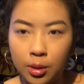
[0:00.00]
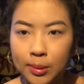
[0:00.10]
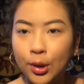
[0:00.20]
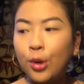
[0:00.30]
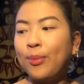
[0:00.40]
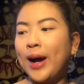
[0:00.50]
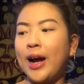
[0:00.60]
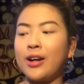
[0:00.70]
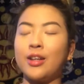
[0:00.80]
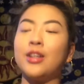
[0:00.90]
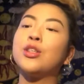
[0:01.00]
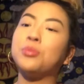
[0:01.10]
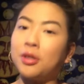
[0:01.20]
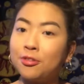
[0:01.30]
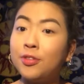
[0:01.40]
I'm gonna go back to
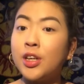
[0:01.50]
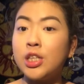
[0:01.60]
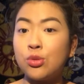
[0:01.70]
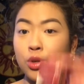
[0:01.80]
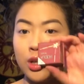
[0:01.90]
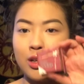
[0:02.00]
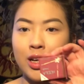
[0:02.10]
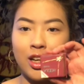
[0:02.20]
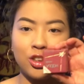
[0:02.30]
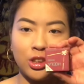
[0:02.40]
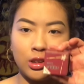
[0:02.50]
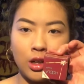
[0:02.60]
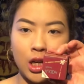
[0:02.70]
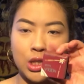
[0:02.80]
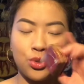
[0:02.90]
my face. We're gonna actually
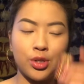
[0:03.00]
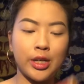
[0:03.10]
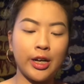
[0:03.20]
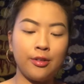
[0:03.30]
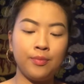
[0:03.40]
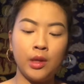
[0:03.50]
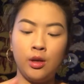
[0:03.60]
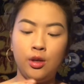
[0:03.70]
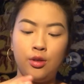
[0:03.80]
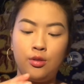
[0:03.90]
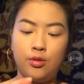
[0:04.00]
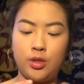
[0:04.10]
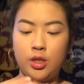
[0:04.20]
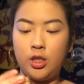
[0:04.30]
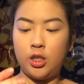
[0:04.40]
contour now
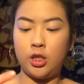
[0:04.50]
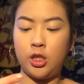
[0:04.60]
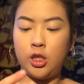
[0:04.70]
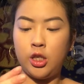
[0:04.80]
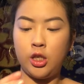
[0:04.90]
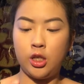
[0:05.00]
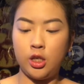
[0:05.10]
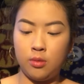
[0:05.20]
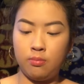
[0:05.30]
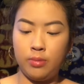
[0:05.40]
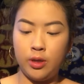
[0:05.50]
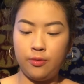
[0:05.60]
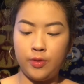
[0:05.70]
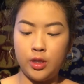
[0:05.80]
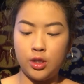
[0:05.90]
using the
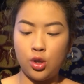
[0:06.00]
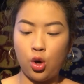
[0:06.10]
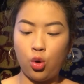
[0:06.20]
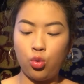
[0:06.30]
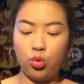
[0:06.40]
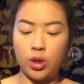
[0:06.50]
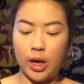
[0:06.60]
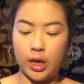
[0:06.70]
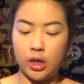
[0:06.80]
Benefits Hoola